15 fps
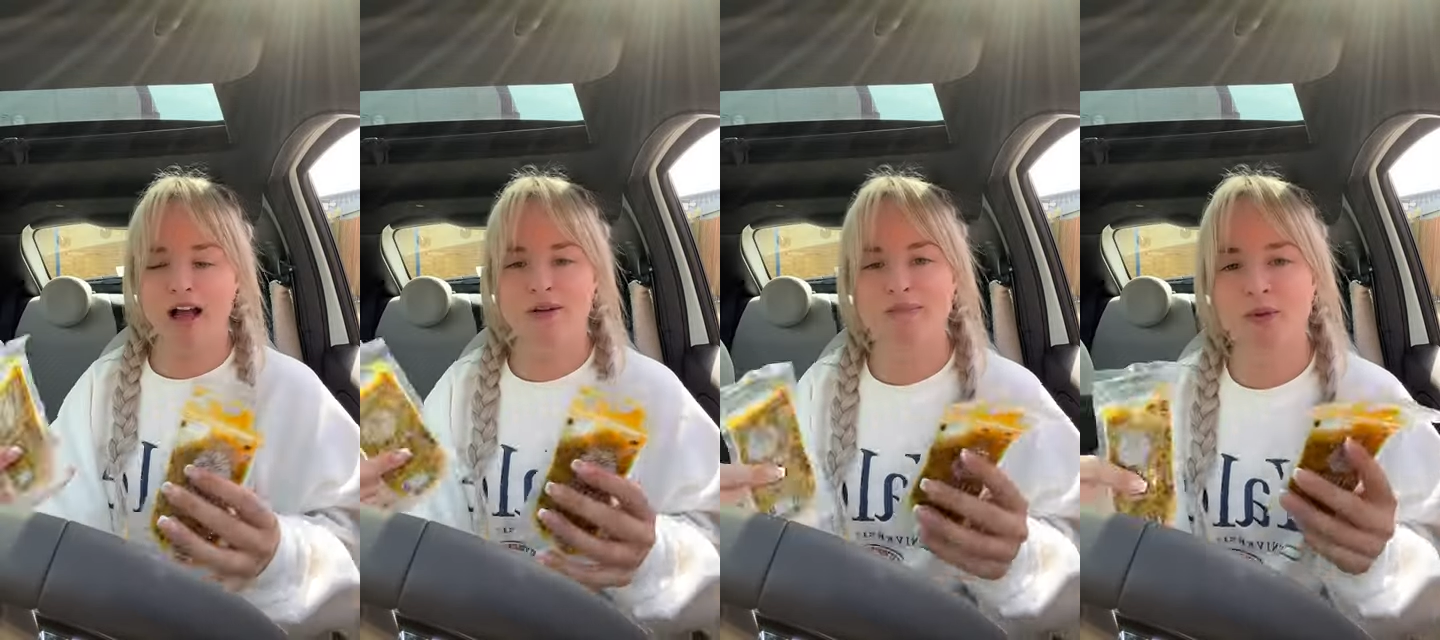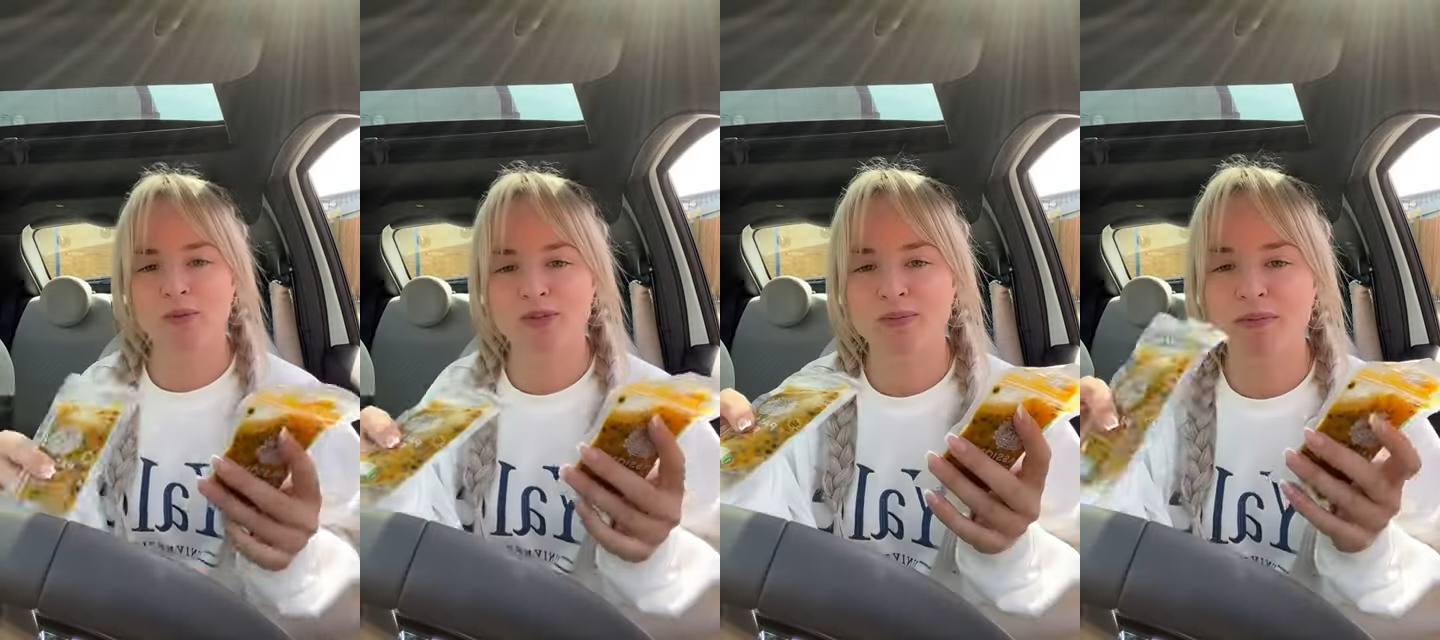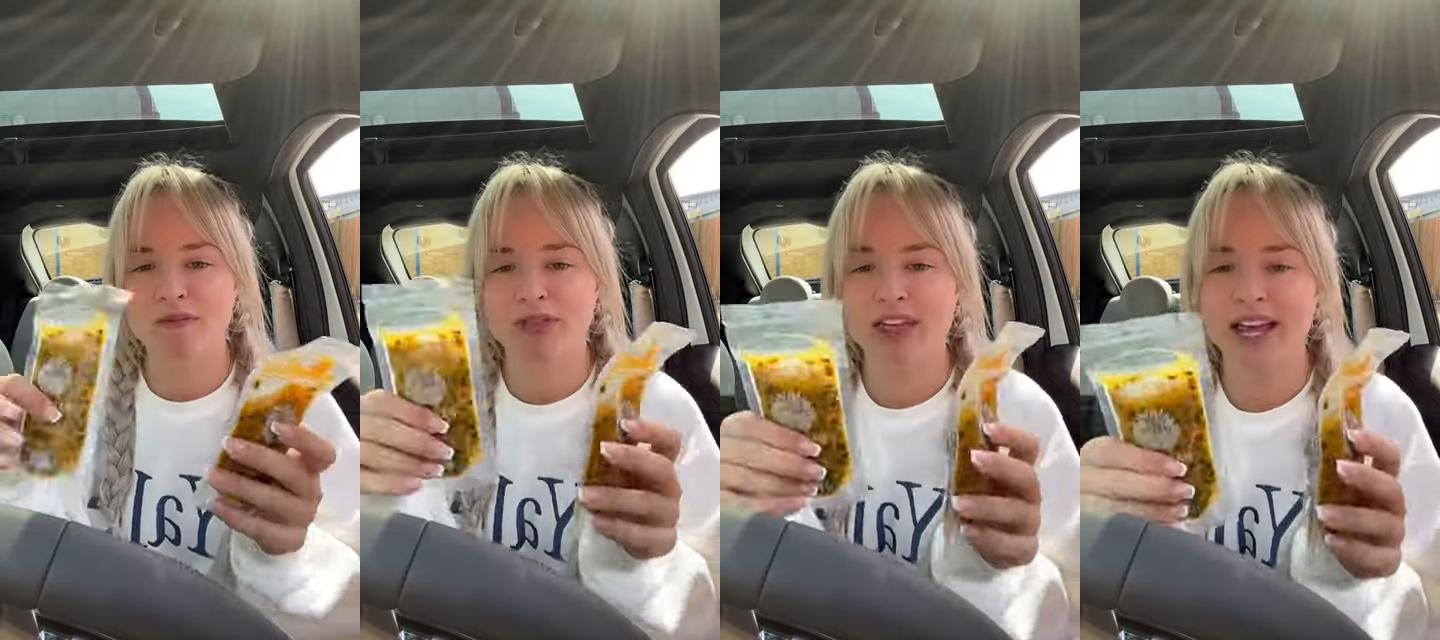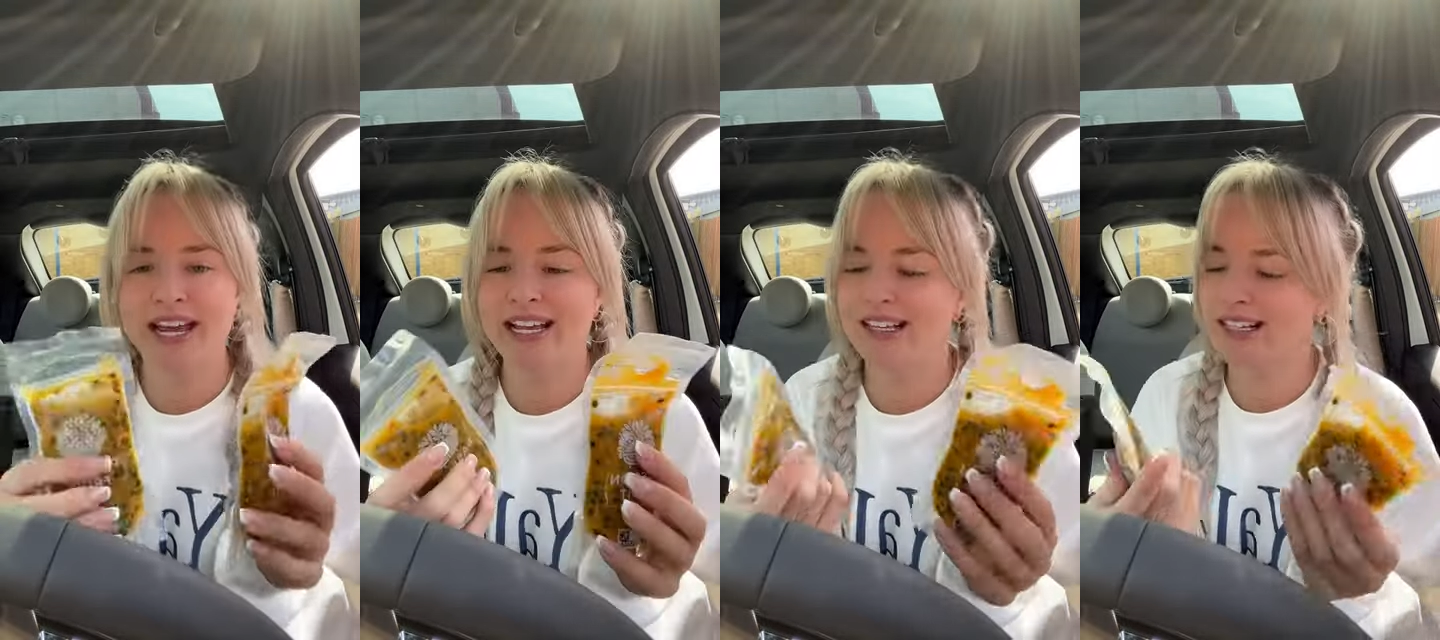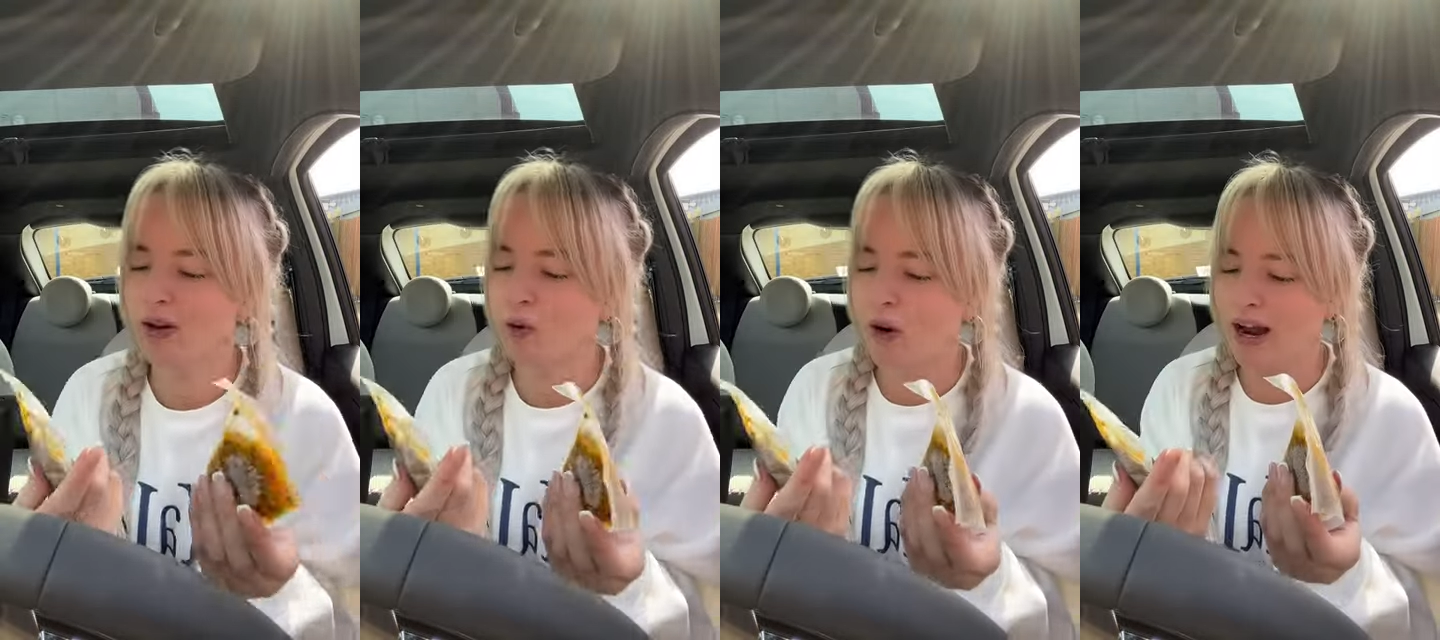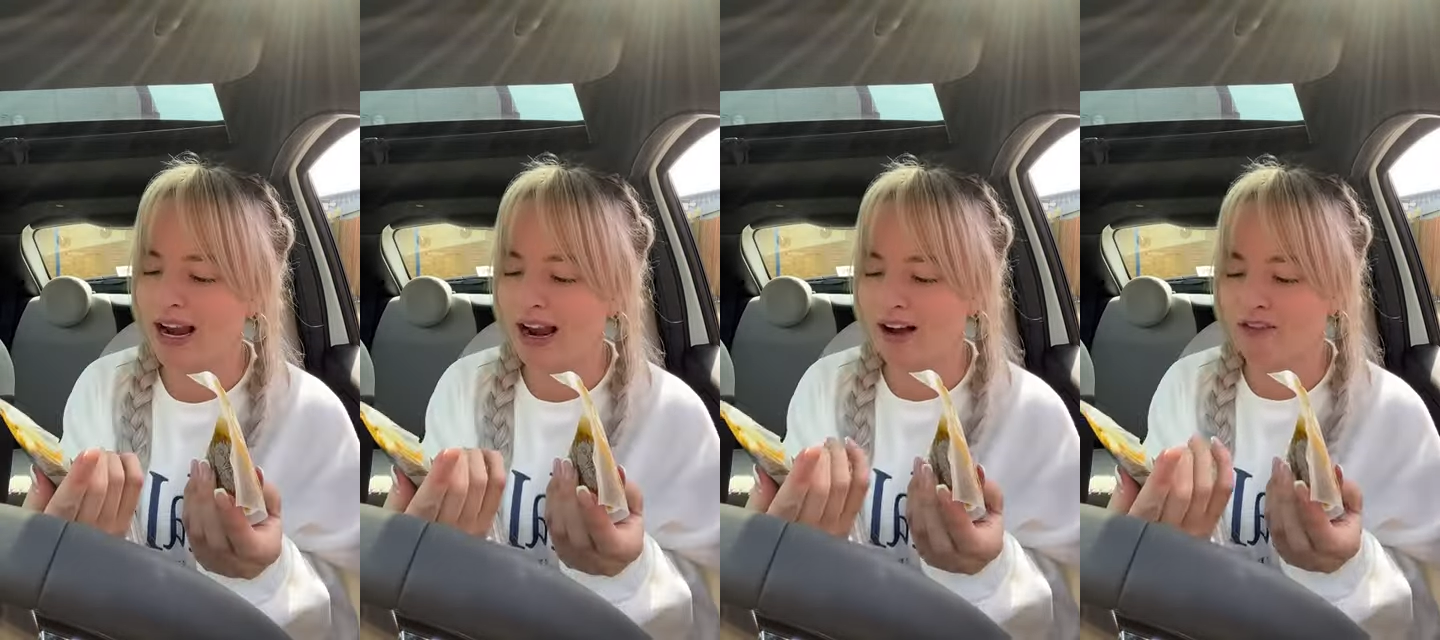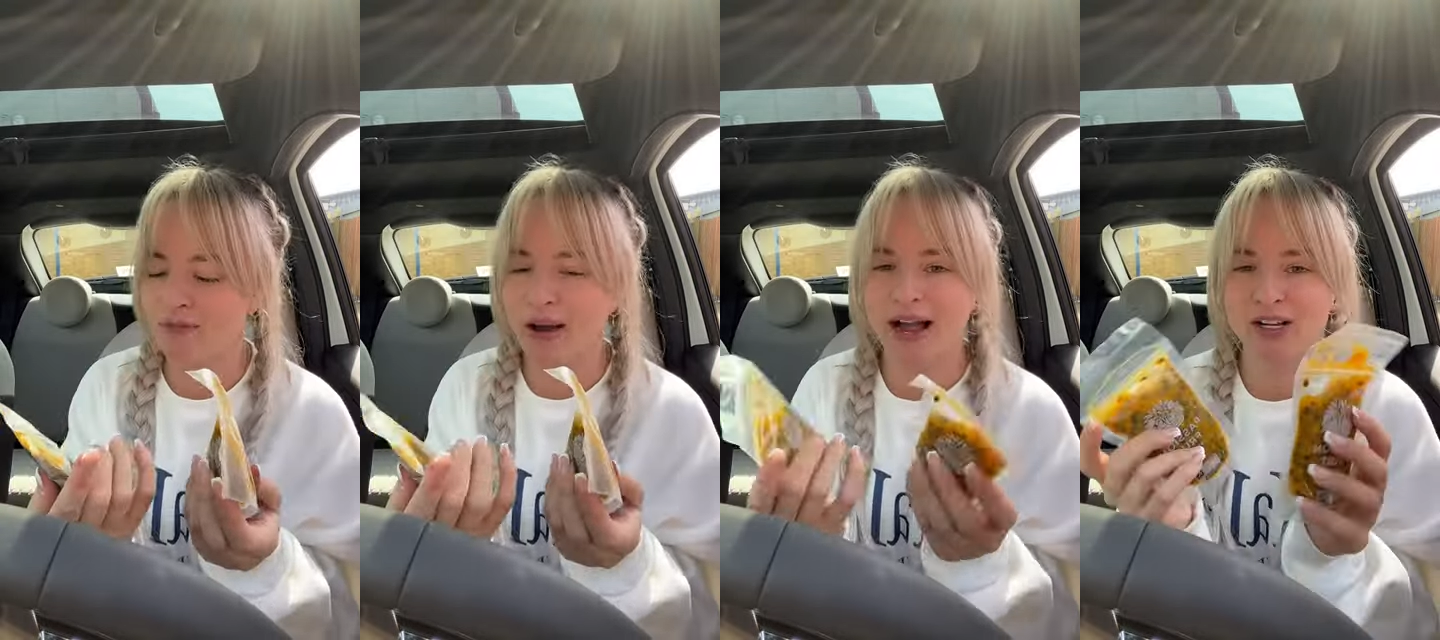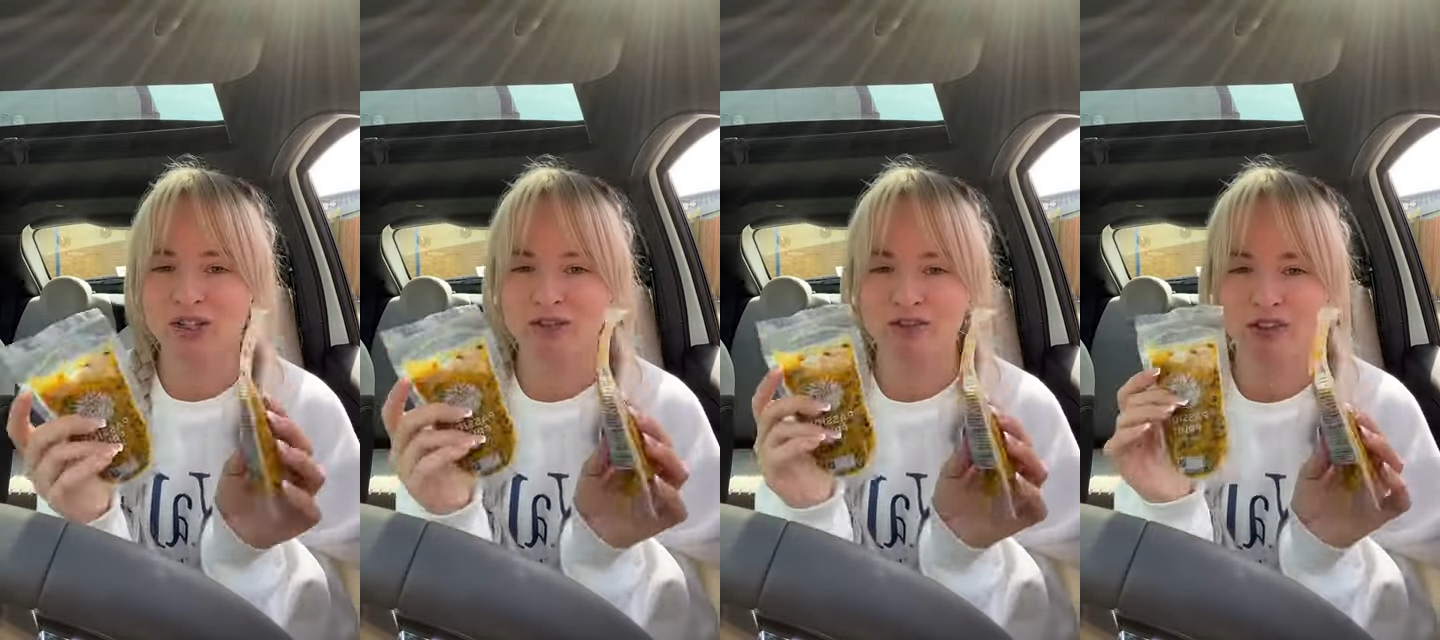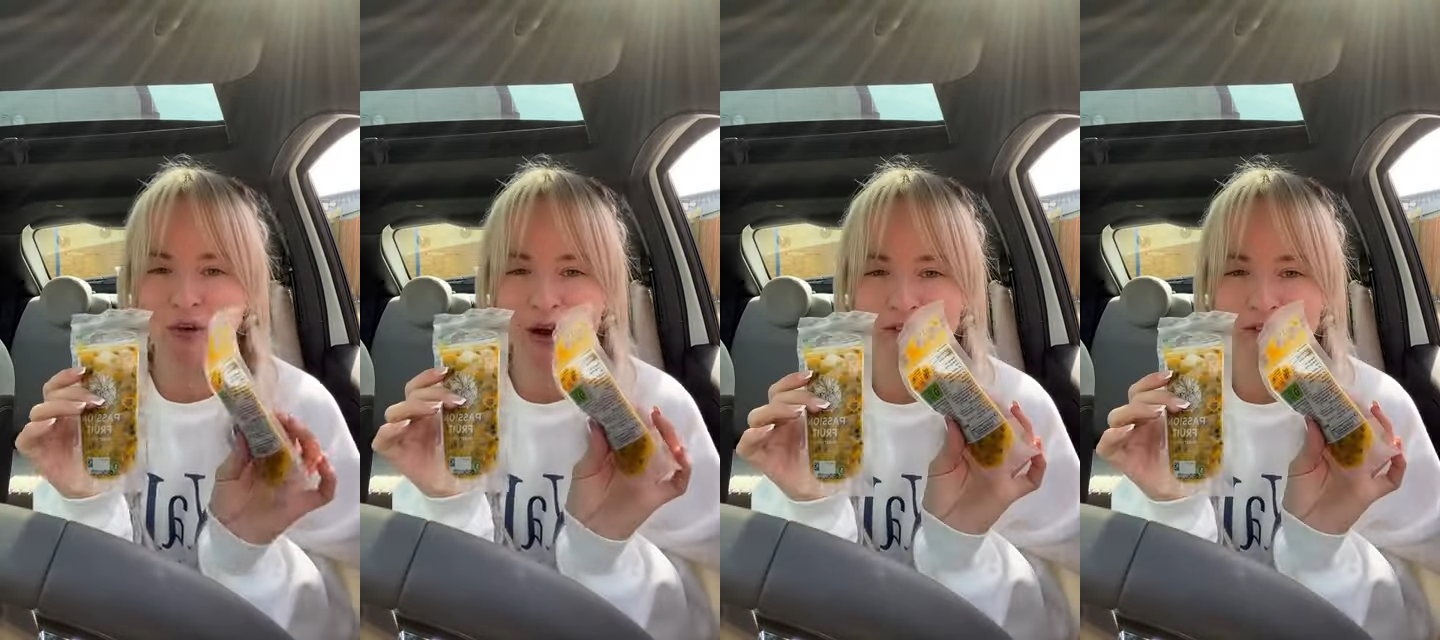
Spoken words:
I bought some of these little, I love passion fruit.